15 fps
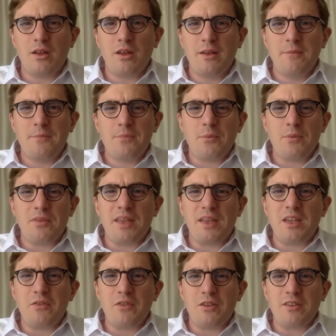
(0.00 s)
But thank you for
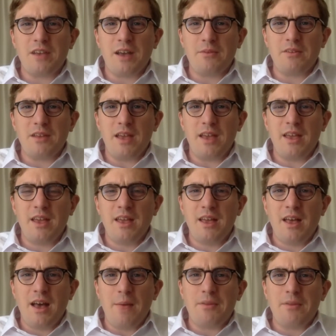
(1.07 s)
your time today,
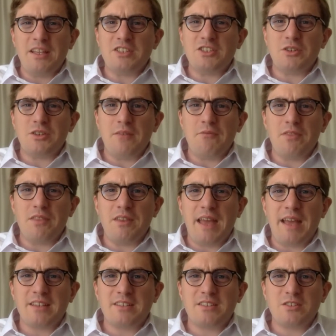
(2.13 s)
and please tune in for the
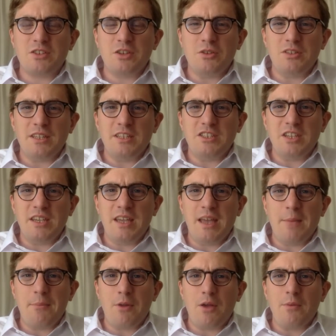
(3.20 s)
next 2TG
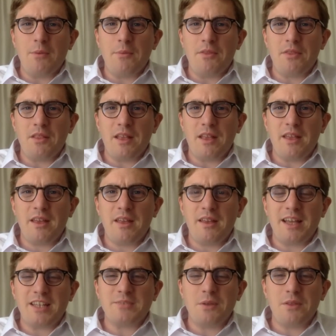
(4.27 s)
Employment Monthly
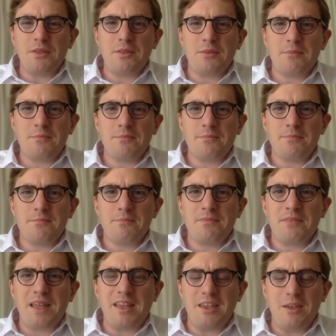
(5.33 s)
next month.
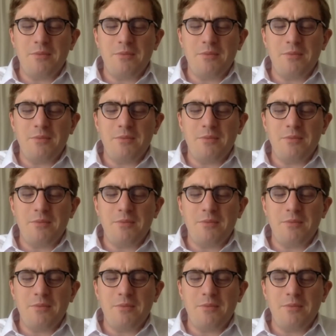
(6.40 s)
Thank you.